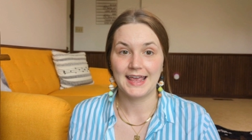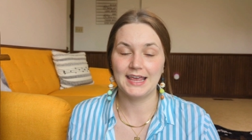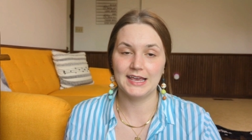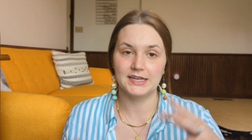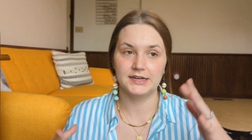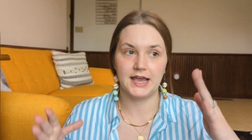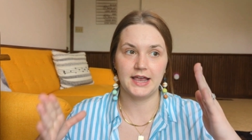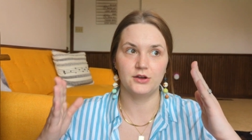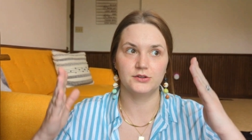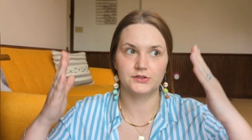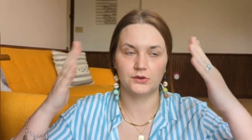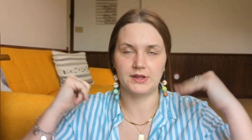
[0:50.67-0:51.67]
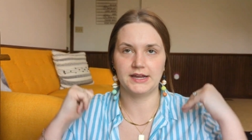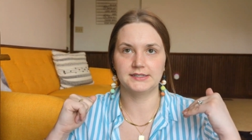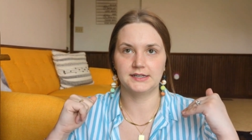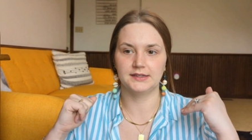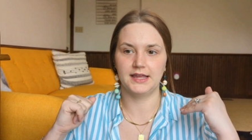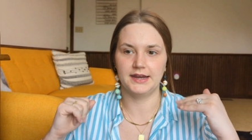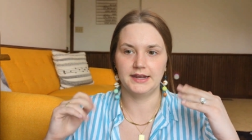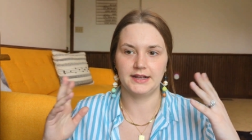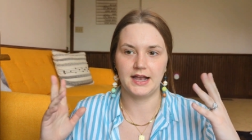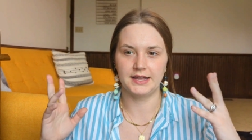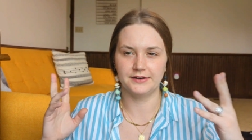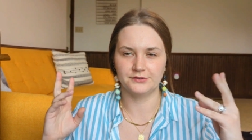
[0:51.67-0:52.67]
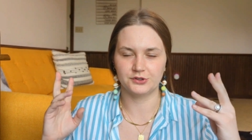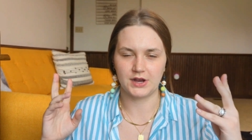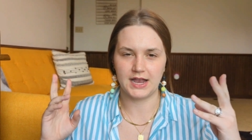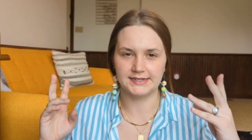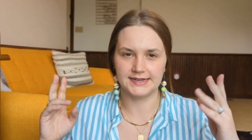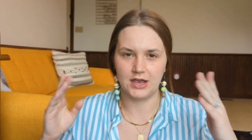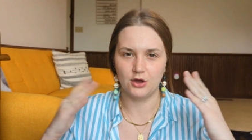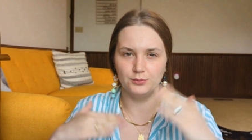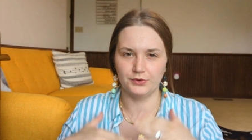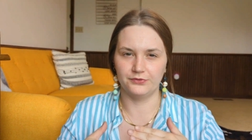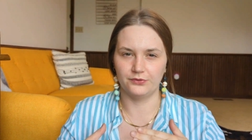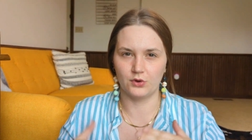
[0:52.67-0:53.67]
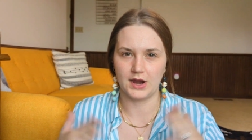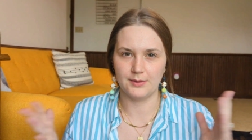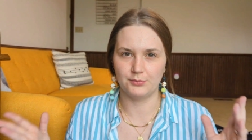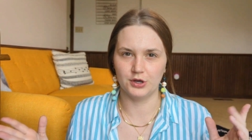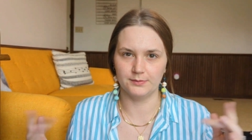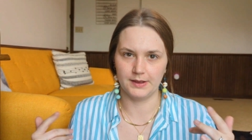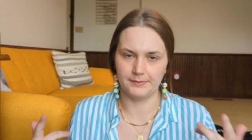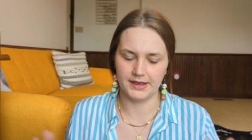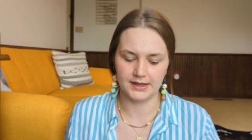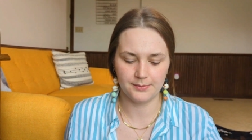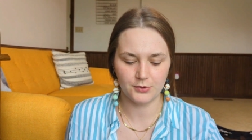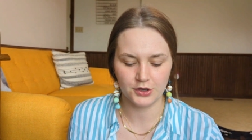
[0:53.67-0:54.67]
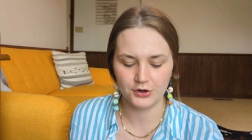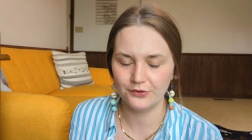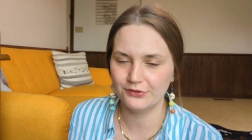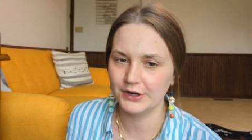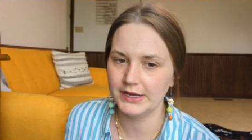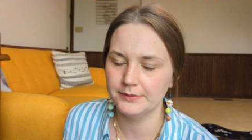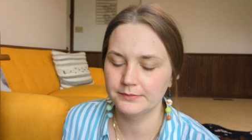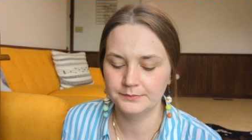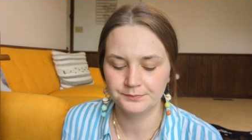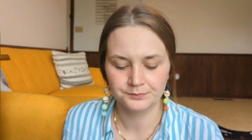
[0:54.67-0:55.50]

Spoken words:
And I also like to let it kind of dry down before I put my makeup on over it.